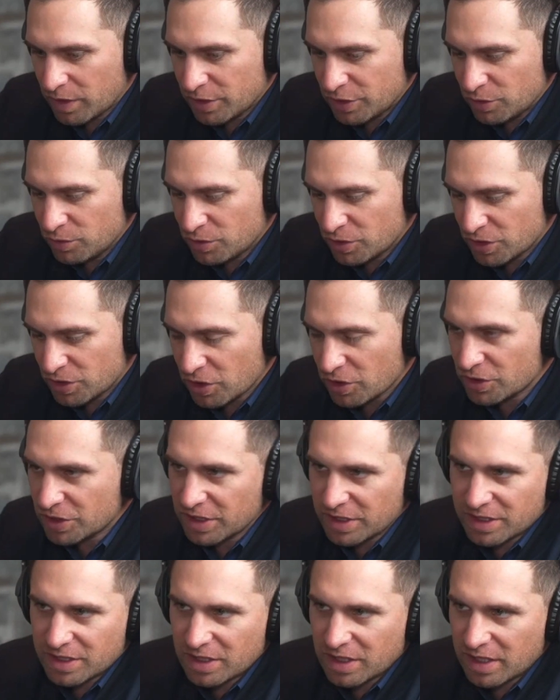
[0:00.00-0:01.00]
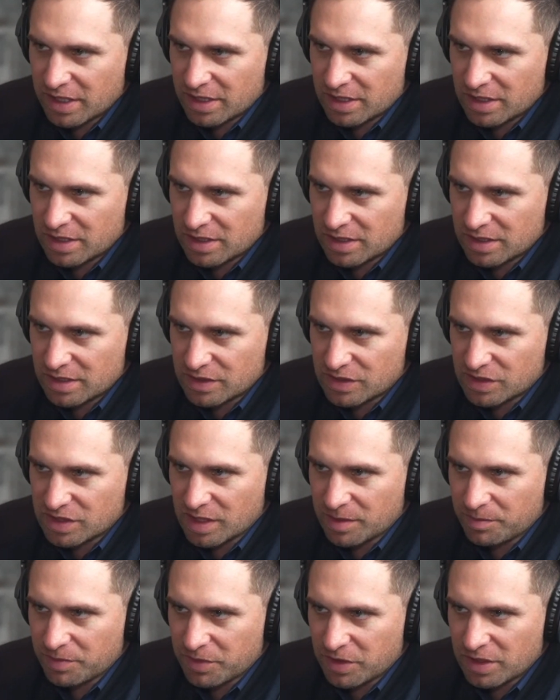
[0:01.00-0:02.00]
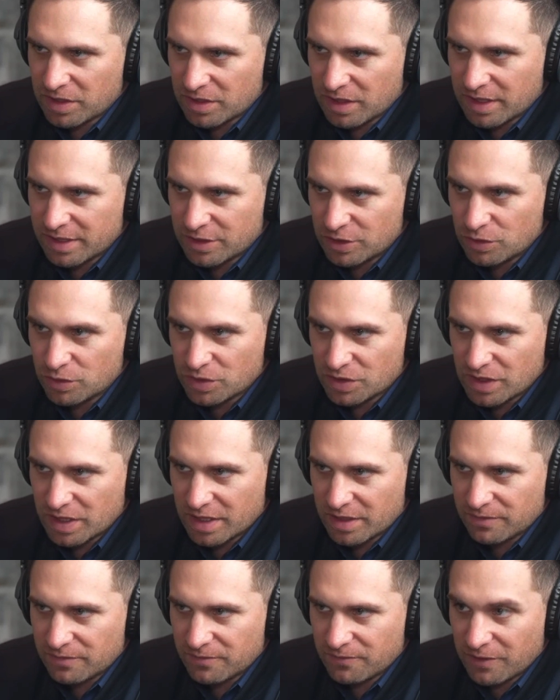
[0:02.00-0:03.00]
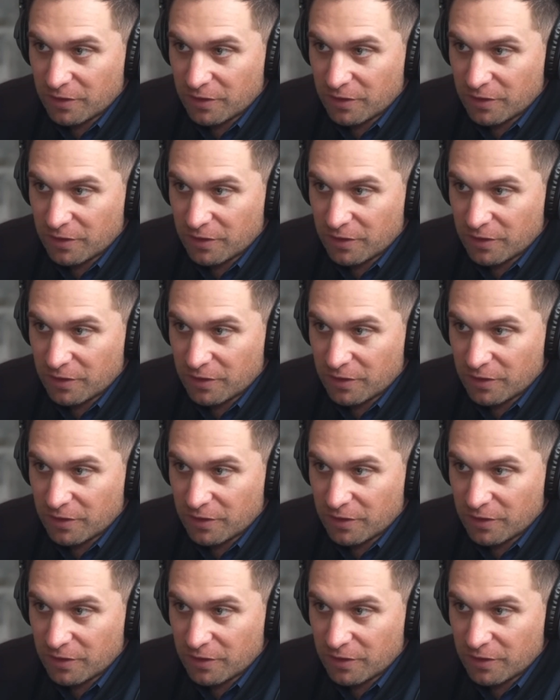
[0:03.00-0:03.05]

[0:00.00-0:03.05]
What you just articulated is something, like you said,